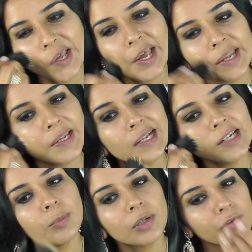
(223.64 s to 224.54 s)
And a
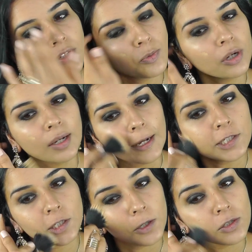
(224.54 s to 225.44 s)
little bit of this product
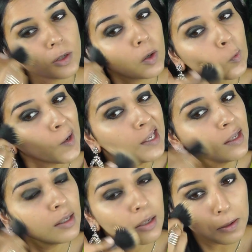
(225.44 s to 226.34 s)
actually goes a long
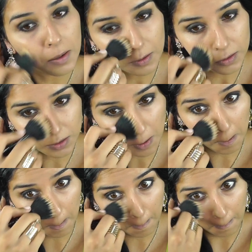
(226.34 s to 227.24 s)
way,
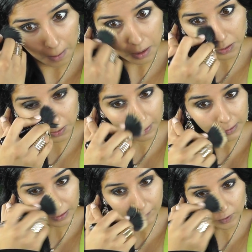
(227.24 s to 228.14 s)
so you don't
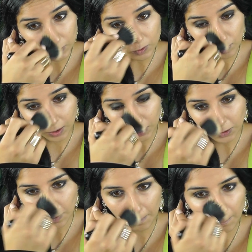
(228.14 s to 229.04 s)
actually have to use much.